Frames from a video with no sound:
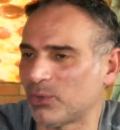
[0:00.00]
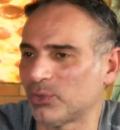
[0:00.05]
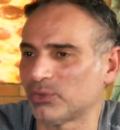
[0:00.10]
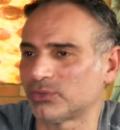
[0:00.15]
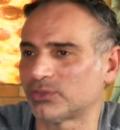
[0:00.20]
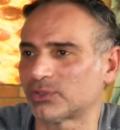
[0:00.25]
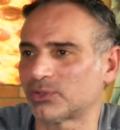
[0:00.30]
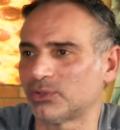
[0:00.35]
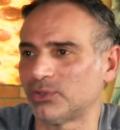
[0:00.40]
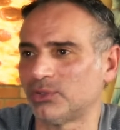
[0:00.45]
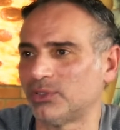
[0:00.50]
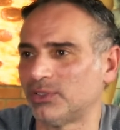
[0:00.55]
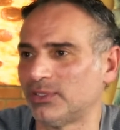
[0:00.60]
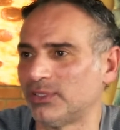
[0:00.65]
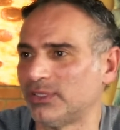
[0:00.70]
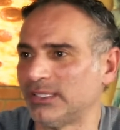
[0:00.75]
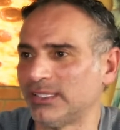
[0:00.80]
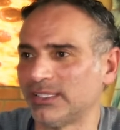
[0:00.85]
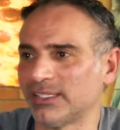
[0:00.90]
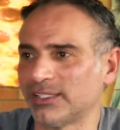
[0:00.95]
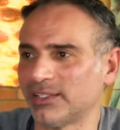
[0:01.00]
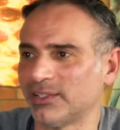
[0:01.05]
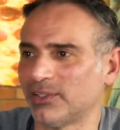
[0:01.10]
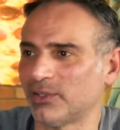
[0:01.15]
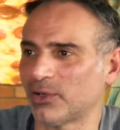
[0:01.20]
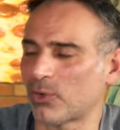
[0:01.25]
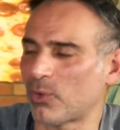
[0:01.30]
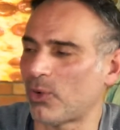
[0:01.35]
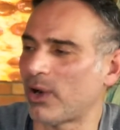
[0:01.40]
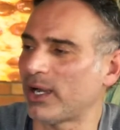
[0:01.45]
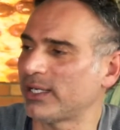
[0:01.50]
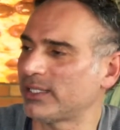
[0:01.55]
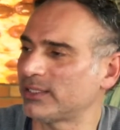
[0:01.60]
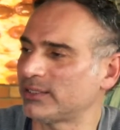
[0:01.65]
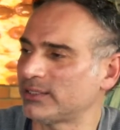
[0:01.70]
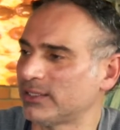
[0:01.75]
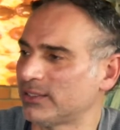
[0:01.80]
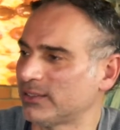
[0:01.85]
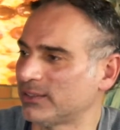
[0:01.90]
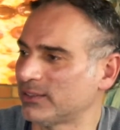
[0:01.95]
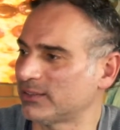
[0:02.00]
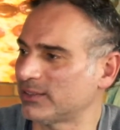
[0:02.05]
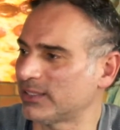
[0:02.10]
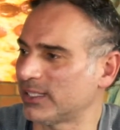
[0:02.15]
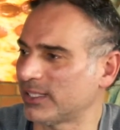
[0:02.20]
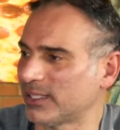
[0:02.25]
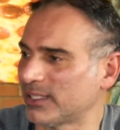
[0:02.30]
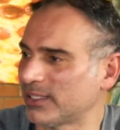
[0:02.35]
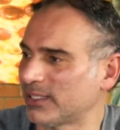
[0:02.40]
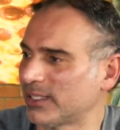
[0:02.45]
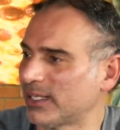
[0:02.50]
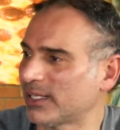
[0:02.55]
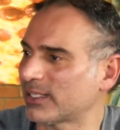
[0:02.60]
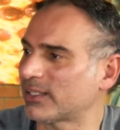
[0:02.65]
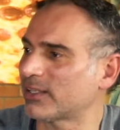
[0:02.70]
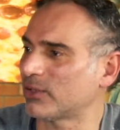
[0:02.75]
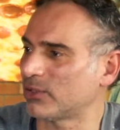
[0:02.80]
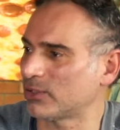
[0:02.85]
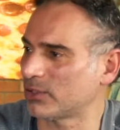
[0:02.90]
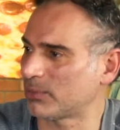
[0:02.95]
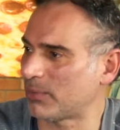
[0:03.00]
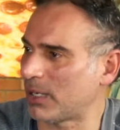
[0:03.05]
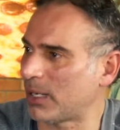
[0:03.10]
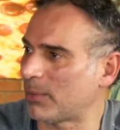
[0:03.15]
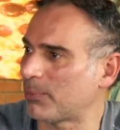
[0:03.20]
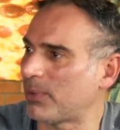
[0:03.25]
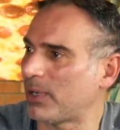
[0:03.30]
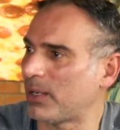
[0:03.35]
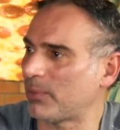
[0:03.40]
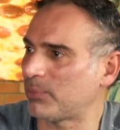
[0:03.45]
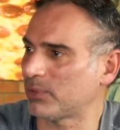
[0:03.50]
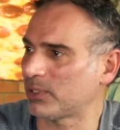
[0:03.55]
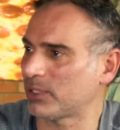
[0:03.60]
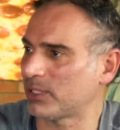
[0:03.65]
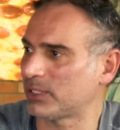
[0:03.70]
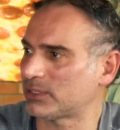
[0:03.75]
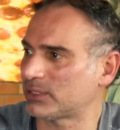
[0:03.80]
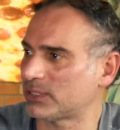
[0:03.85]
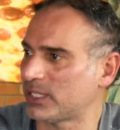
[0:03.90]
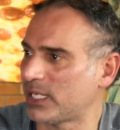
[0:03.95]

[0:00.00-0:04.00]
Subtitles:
old school, quiet dinner that I can go to the mom and pop place.